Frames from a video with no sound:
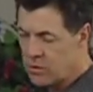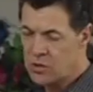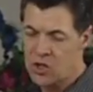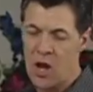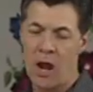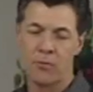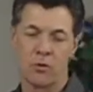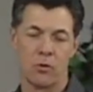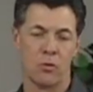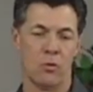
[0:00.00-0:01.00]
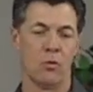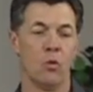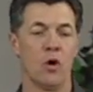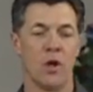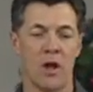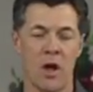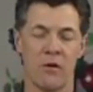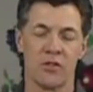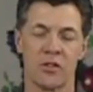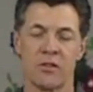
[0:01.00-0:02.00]
chapter 1,
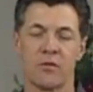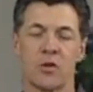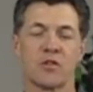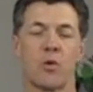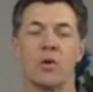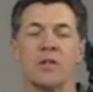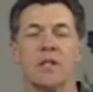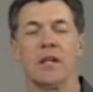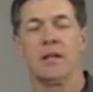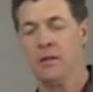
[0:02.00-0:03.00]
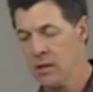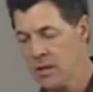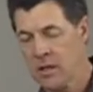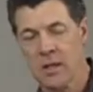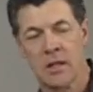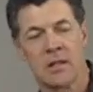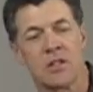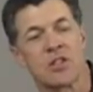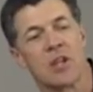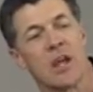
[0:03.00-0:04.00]
obviously, verse 14,
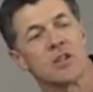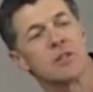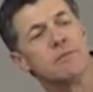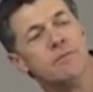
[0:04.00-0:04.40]
this says,